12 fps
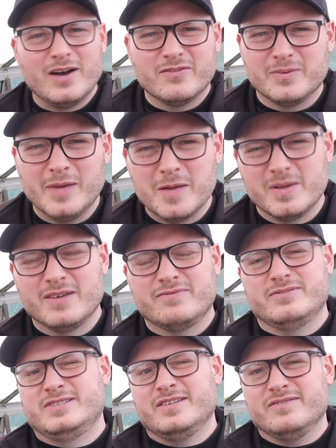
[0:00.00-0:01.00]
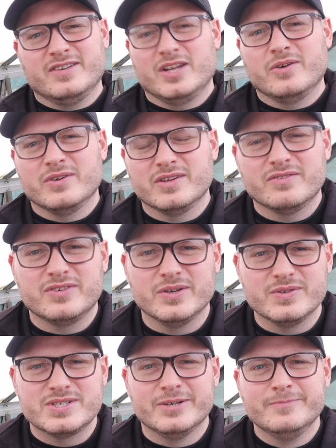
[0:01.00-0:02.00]
out for maybe for in a video in the
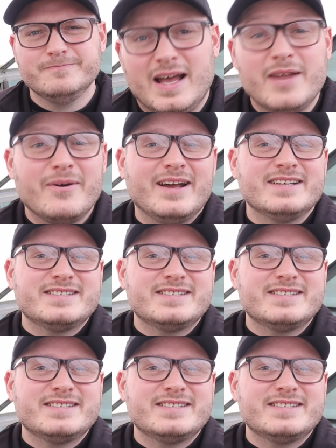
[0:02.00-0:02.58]
future. Anyway,